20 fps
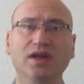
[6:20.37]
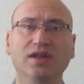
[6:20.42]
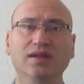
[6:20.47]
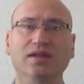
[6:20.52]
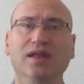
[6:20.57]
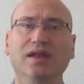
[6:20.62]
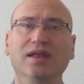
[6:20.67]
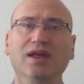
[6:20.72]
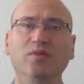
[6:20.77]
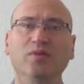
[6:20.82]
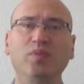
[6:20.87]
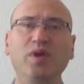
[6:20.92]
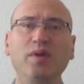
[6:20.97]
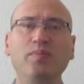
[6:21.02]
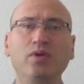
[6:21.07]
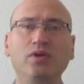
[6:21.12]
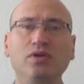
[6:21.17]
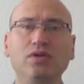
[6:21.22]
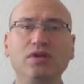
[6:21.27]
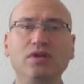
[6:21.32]
that led
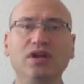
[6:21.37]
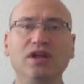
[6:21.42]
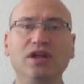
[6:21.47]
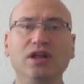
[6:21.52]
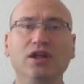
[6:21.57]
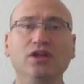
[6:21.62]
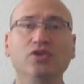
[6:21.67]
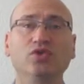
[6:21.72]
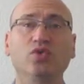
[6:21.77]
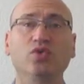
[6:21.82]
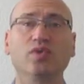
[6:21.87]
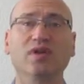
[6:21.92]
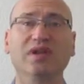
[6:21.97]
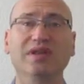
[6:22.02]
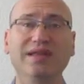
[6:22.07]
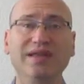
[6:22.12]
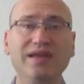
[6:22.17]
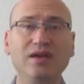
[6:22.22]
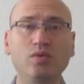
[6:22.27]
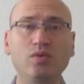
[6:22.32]
people to
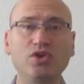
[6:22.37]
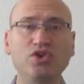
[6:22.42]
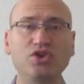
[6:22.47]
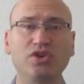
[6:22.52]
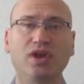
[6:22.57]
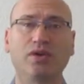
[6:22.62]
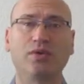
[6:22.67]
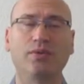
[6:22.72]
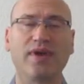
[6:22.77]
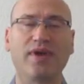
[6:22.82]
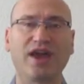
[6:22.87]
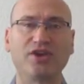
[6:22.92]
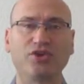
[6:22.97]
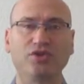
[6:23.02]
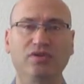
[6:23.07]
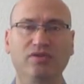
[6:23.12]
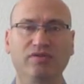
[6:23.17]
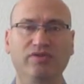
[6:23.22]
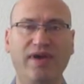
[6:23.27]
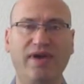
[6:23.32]
relinquish their
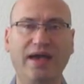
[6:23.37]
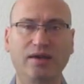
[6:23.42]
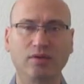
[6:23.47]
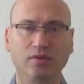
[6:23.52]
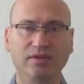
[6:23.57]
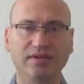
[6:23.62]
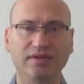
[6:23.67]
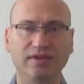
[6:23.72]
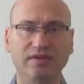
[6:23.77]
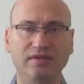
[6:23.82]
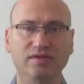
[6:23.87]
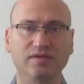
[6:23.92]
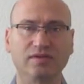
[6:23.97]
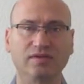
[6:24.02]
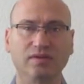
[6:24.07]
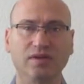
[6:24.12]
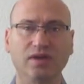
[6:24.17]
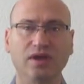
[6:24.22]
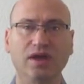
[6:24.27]
rational faculties.